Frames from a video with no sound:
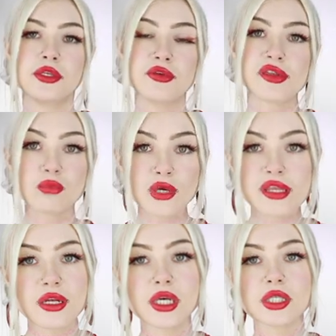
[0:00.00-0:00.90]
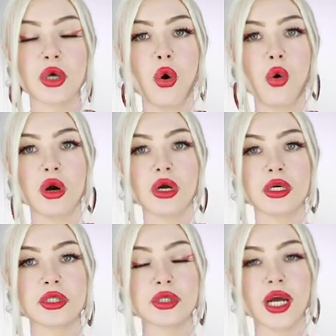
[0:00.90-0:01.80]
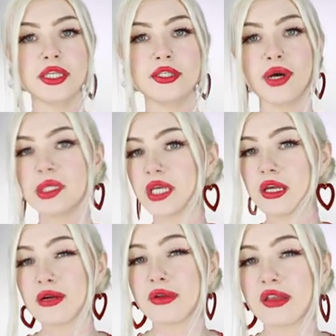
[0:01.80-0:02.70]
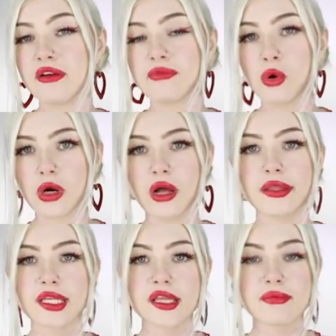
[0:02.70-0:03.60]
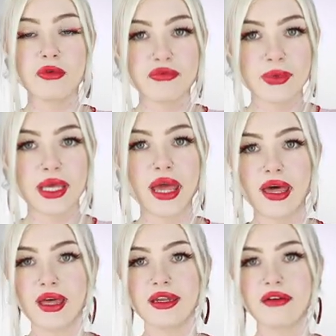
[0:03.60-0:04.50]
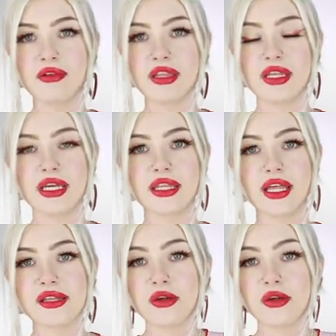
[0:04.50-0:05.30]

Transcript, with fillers: do some research or try to educate yourself more on this movement and everything that